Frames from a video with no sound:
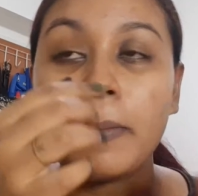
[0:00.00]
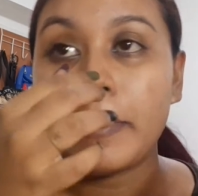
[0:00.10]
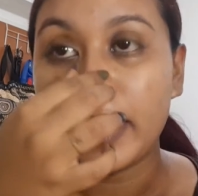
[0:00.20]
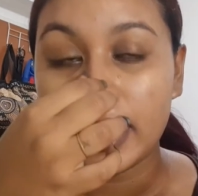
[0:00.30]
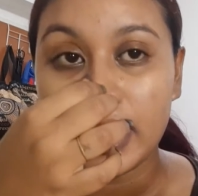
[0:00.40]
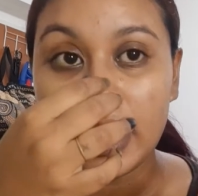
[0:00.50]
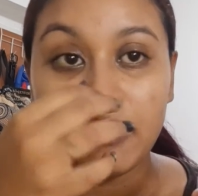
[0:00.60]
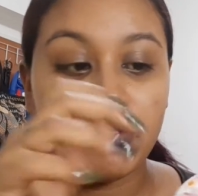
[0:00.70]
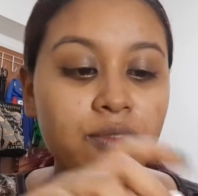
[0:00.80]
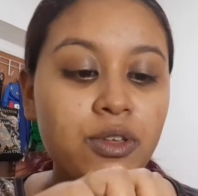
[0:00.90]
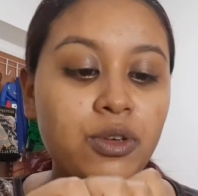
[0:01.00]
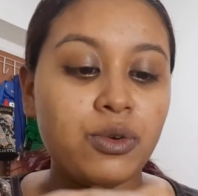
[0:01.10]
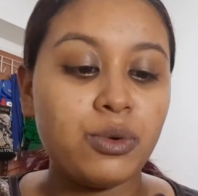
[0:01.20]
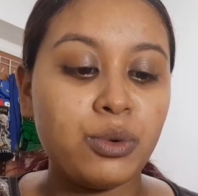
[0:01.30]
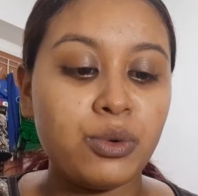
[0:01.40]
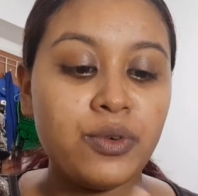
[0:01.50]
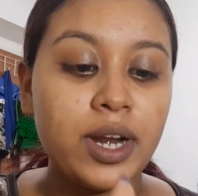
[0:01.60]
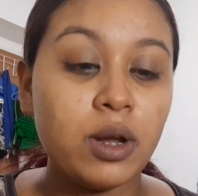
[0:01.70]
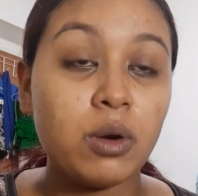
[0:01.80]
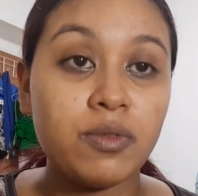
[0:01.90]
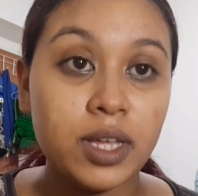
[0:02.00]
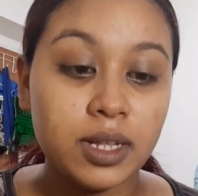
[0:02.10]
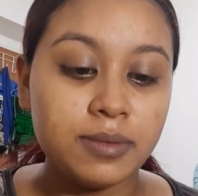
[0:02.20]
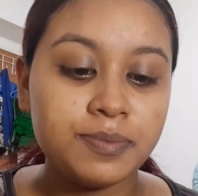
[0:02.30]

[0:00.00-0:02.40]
but if you ran out of it,